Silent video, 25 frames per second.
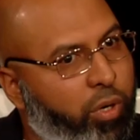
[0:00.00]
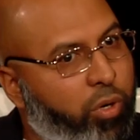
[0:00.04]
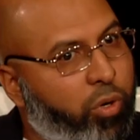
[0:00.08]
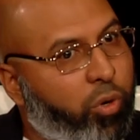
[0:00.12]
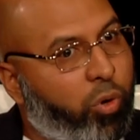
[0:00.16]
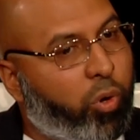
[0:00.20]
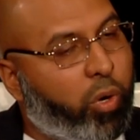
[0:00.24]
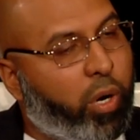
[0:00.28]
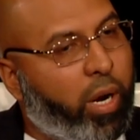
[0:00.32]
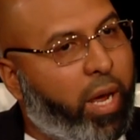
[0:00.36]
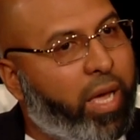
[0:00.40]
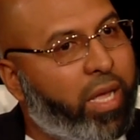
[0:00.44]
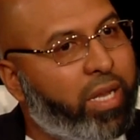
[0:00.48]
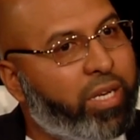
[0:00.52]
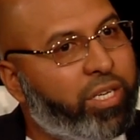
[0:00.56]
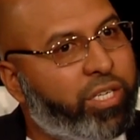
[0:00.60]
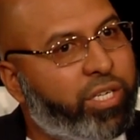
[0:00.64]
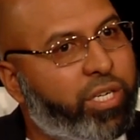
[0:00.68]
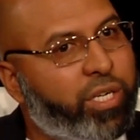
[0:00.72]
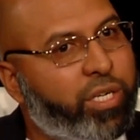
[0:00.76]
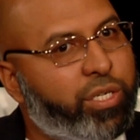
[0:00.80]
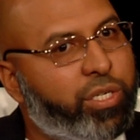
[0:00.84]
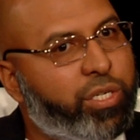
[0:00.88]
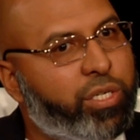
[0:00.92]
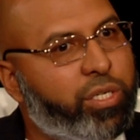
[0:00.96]
The Quran
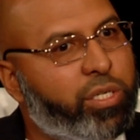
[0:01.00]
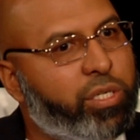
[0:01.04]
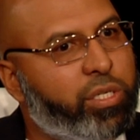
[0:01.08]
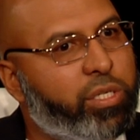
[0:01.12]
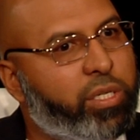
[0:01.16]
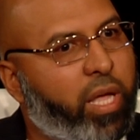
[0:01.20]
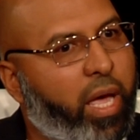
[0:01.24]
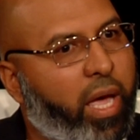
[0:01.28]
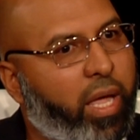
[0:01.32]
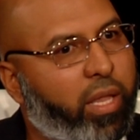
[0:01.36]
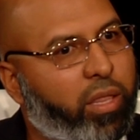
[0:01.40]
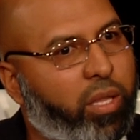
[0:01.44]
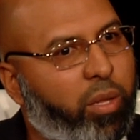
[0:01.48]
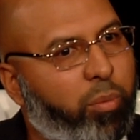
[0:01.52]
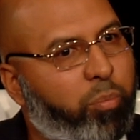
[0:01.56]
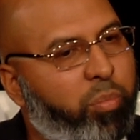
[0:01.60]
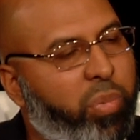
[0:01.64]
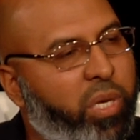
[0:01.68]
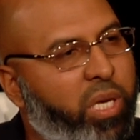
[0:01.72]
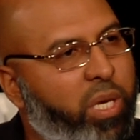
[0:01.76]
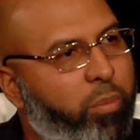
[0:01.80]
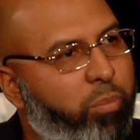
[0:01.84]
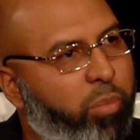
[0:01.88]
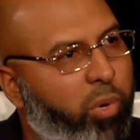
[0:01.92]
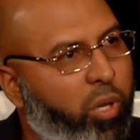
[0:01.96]
teaches that the
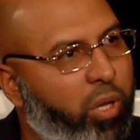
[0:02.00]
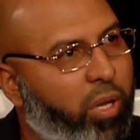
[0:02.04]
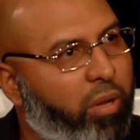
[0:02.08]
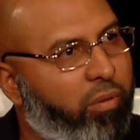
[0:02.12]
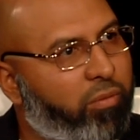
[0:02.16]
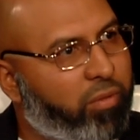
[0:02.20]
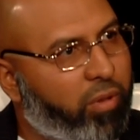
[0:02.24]
people